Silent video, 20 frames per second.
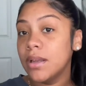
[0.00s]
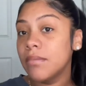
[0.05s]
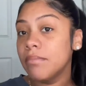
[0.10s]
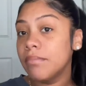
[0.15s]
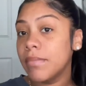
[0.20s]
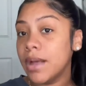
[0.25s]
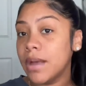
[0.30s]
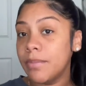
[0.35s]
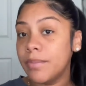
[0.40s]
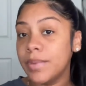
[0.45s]

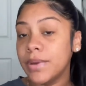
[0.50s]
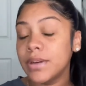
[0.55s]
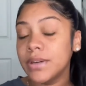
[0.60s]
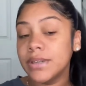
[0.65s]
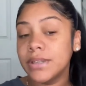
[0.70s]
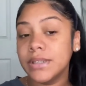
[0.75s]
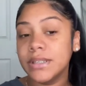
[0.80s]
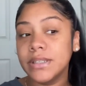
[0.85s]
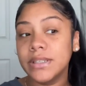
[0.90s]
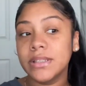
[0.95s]
my
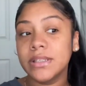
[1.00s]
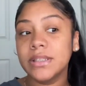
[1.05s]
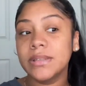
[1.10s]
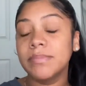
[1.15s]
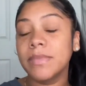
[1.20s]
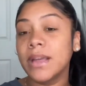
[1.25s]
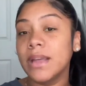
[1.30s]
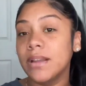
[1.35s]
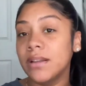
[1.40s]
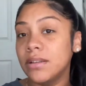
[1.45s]
appearance,
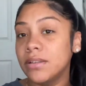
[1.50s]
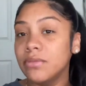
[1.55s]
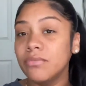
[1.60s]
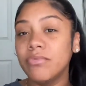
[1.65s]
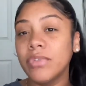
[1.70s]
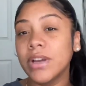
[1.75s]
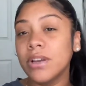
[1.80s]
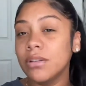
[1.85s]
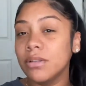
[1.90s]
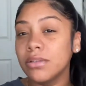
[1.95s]
my
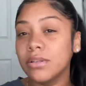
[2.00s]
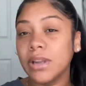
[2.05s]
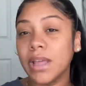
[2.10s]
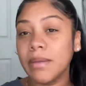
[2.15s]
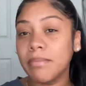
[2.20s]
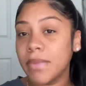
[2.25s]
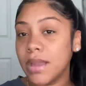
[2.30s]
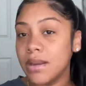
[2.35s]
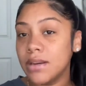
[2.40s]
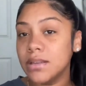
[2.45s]
regular
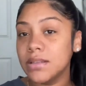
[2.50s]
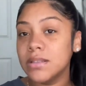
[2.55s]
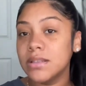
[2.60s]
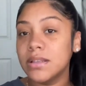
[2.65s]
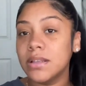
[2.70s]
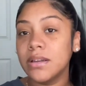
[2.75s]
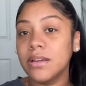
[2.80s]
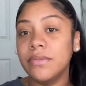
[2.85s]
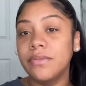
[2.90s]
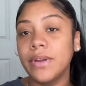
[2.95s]
like maintenance
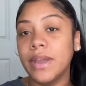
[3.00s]
stuff,